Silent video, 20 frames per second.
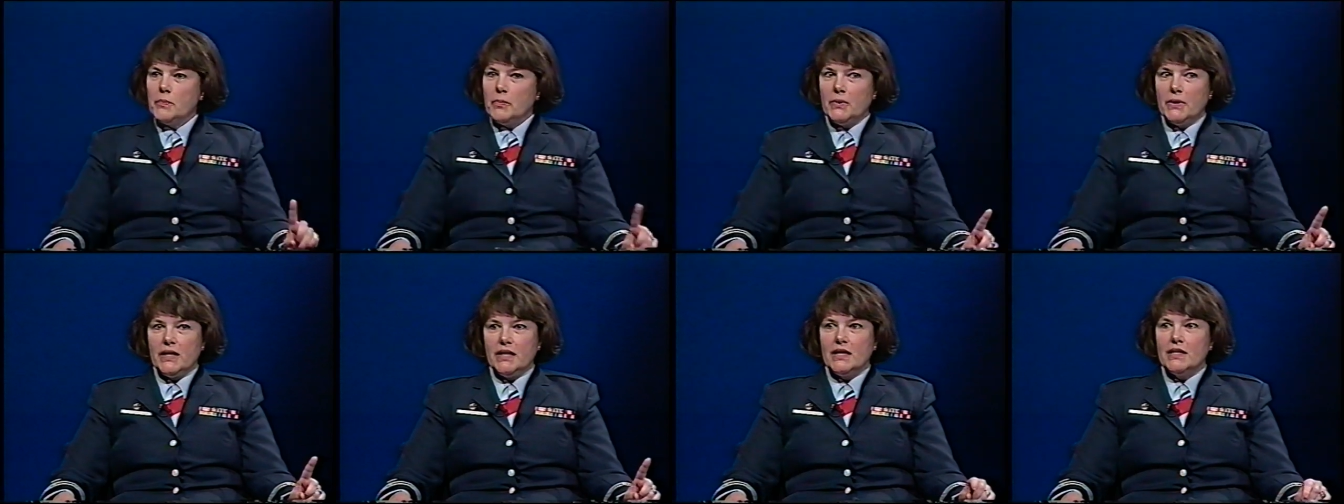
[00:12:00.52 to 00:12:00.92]

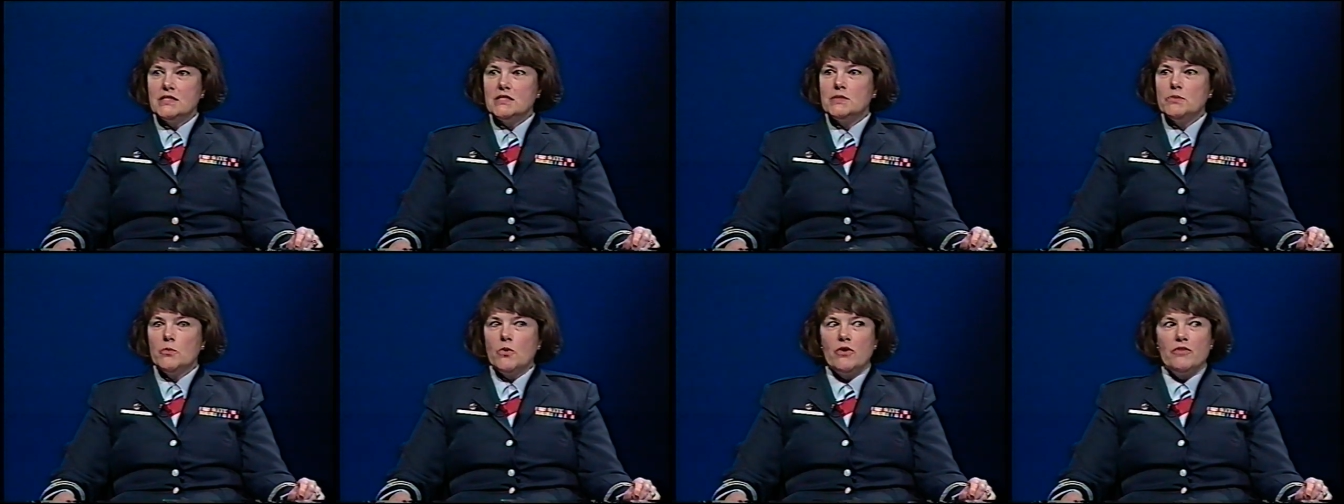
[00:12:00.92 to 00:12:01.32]
putting
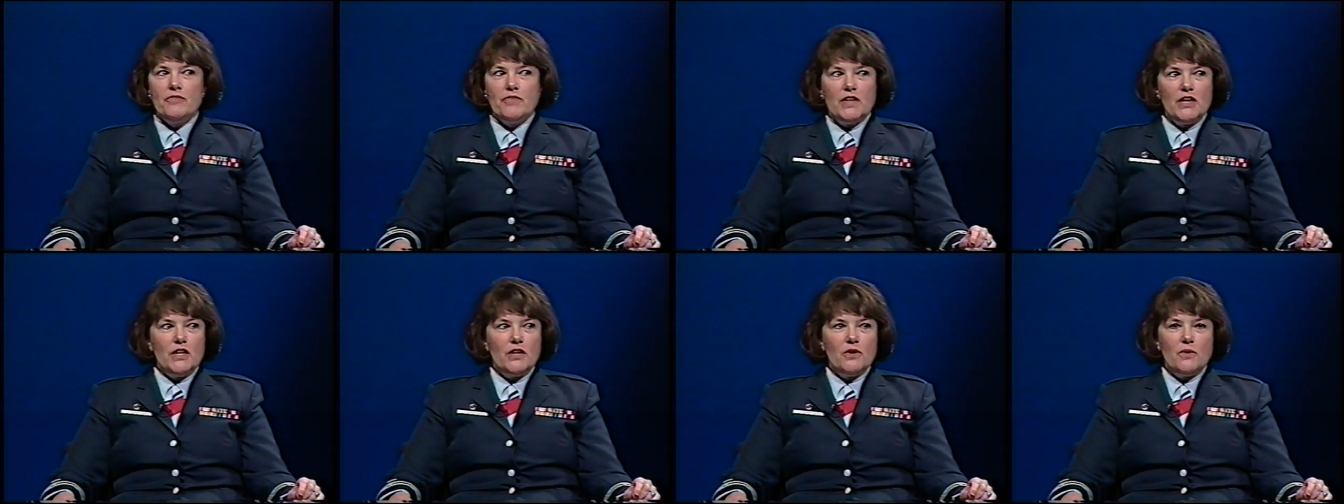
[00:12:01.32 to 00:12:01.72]
some more
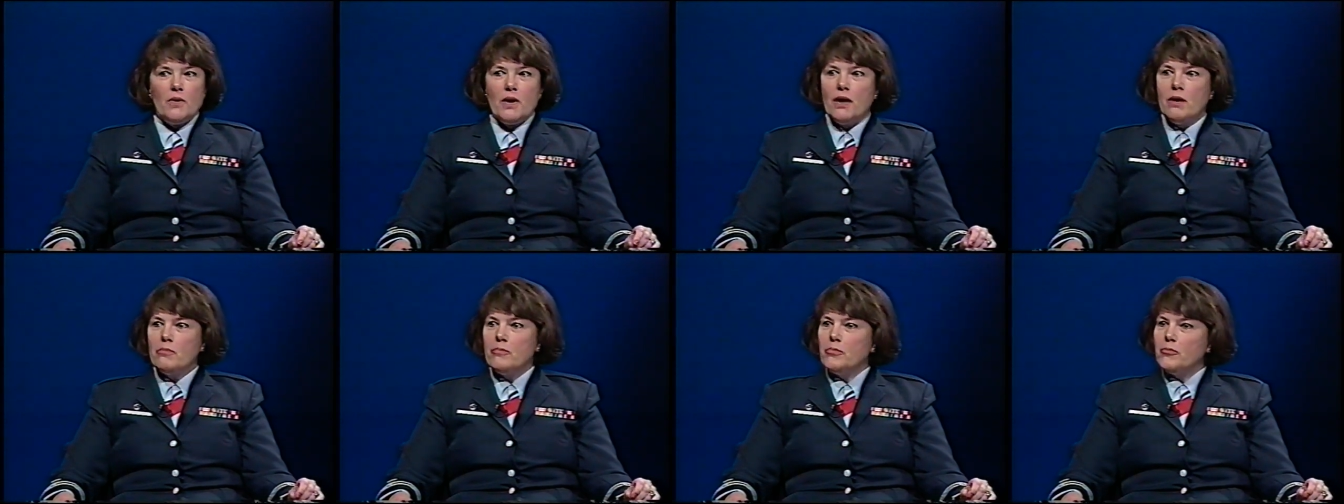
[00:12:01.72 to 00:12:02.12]
video
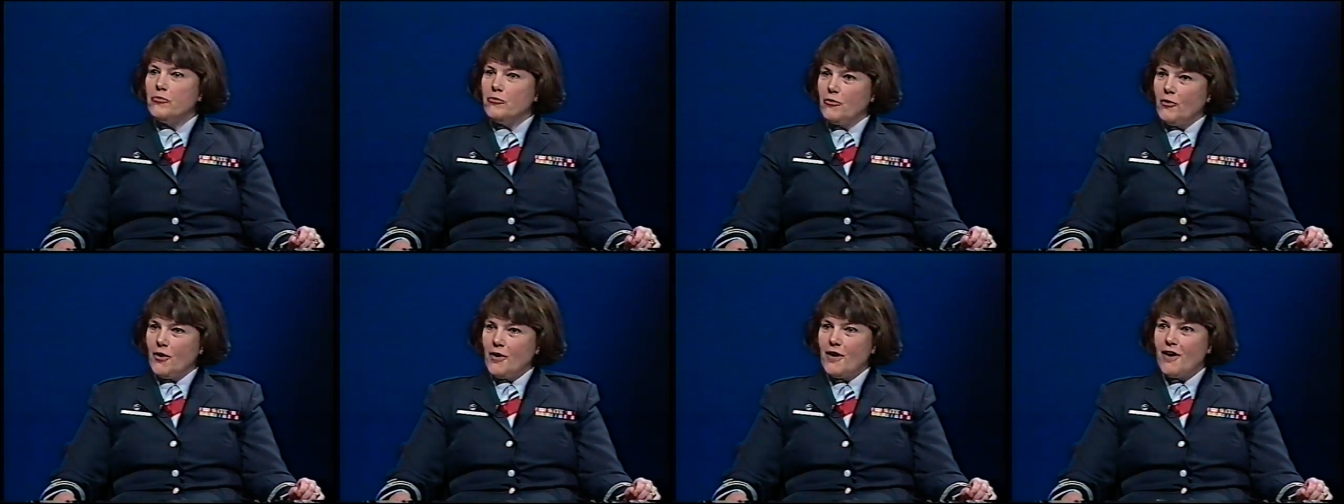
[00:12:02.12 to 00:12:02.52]
up
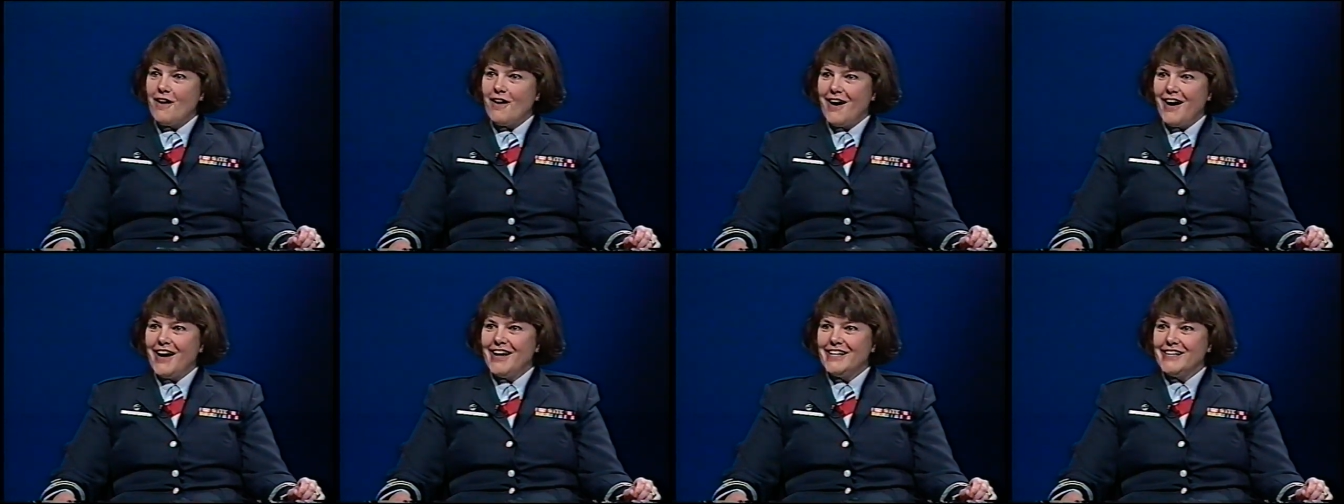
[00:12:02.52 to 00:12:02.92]
for
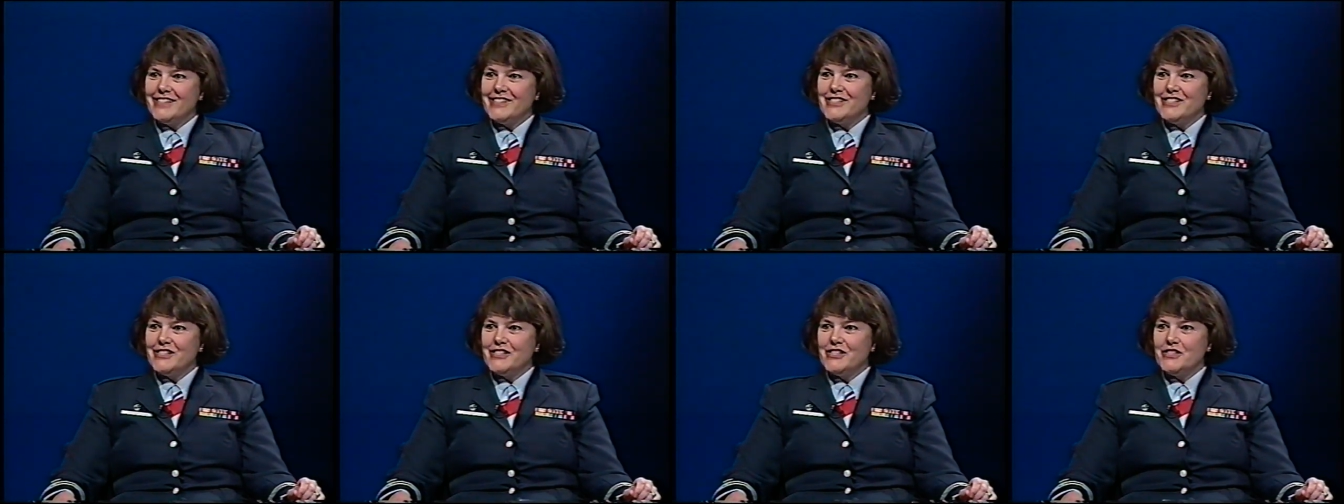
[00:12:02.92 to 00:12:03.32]
our
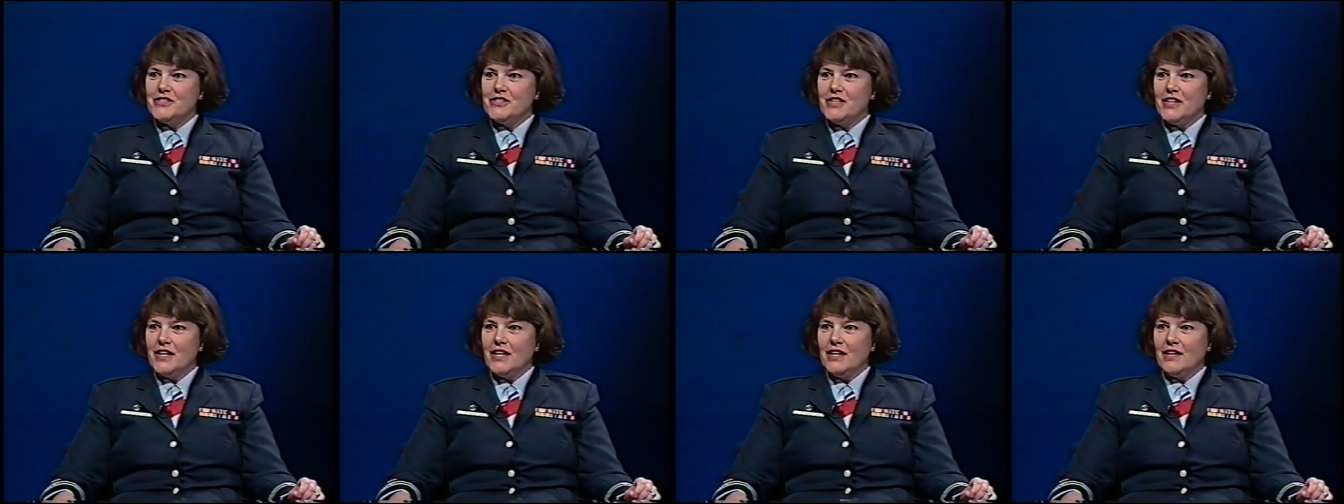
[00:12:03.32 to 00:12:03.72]
audience to
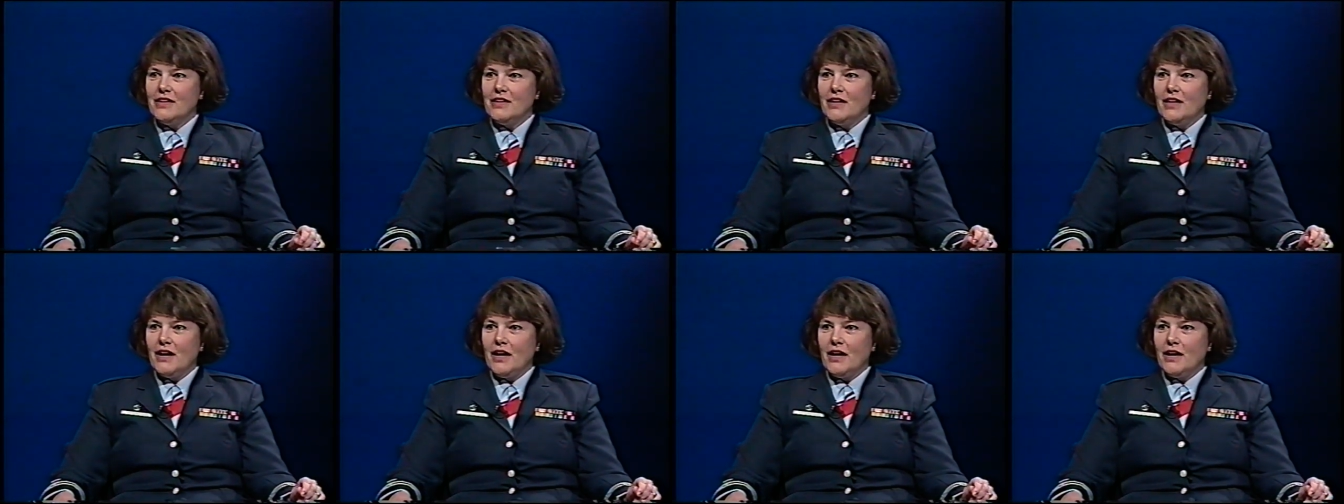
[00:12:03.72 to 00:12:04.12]
see,
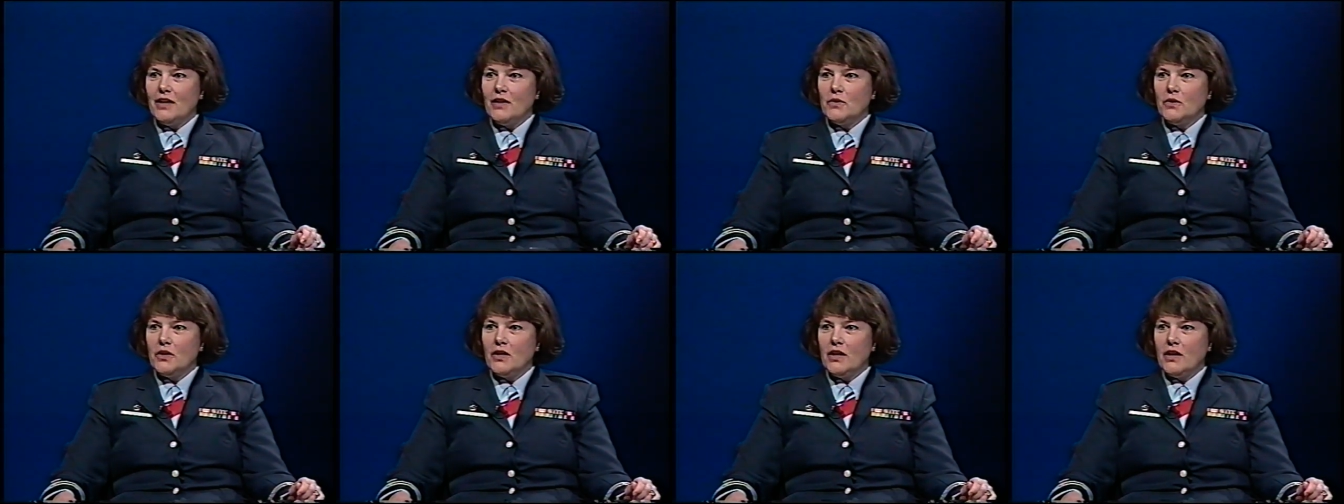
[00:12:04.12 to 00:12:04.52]
and,
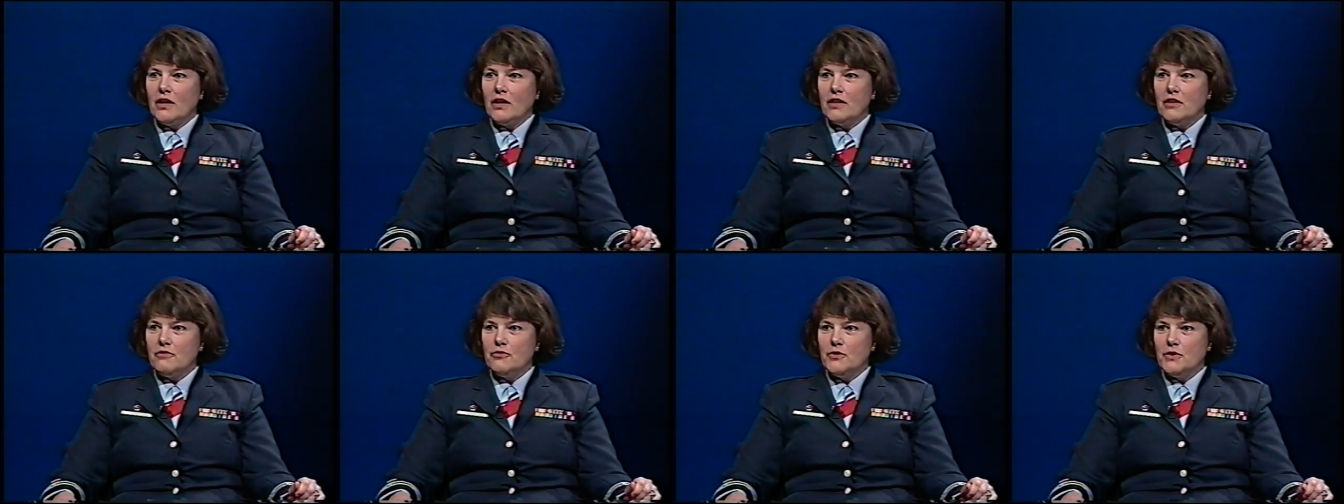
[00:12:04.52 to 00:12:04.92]
and
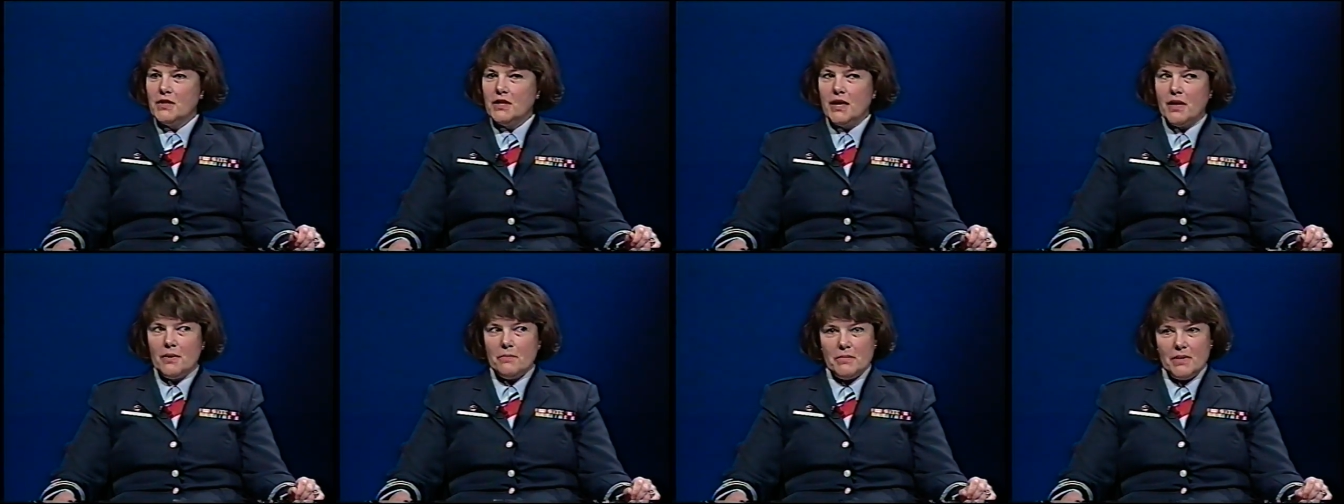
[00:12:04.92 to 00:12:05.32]
uh, if you
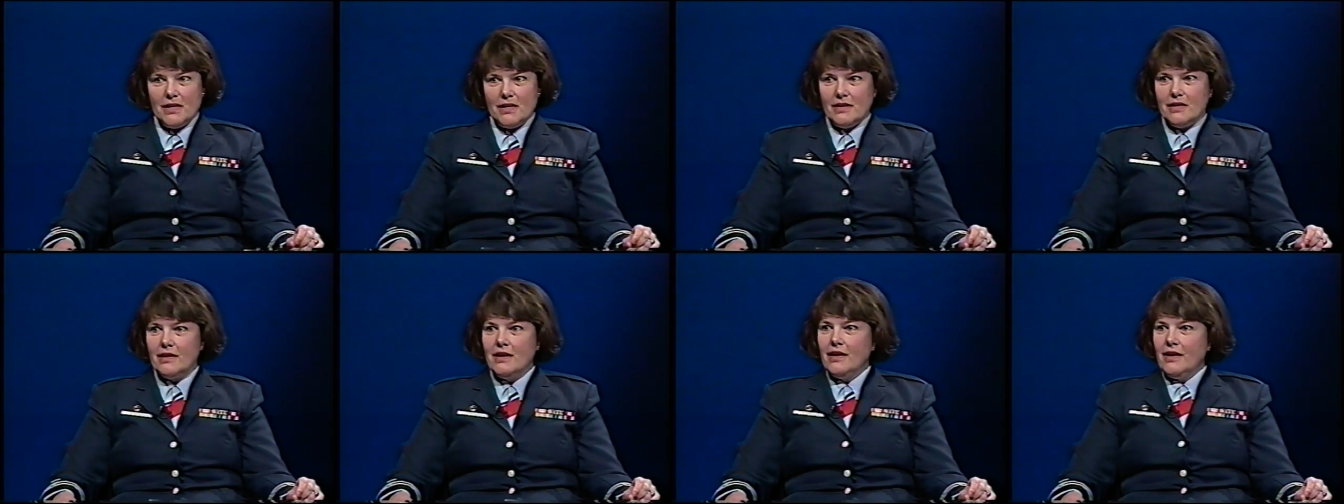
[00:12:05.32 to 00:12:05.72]
could help
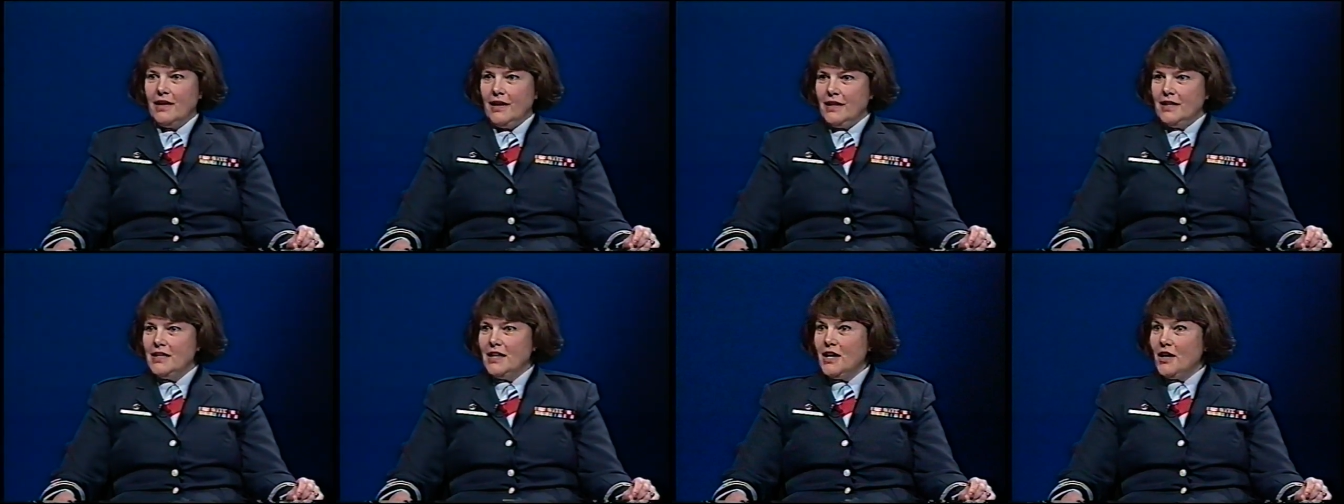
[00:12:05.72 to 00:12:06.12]
me
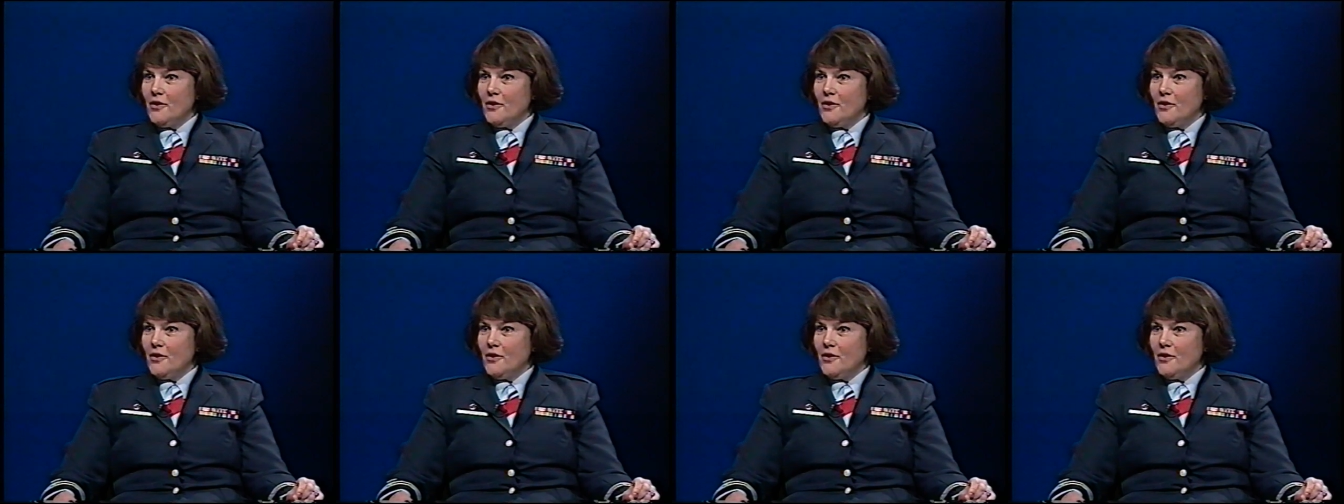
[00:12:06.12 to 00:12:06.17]
okay.